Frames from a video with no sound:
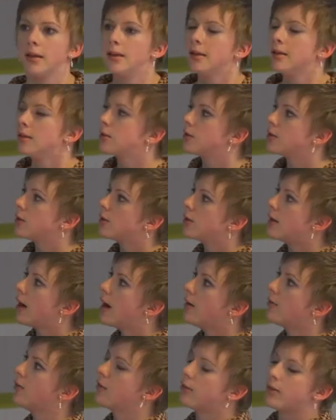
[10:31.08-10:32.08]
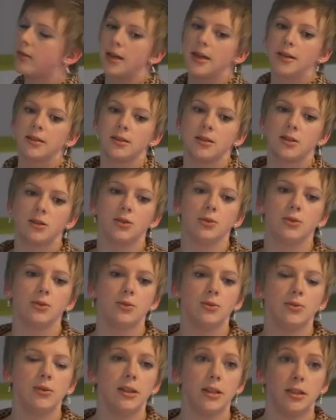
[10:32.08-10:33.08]
So after that,
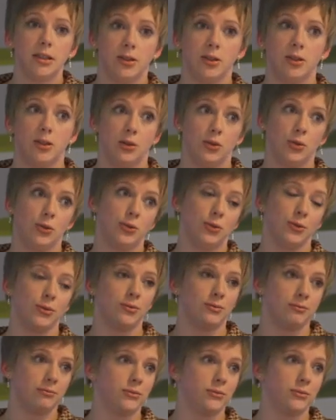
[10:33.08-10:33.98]
you need to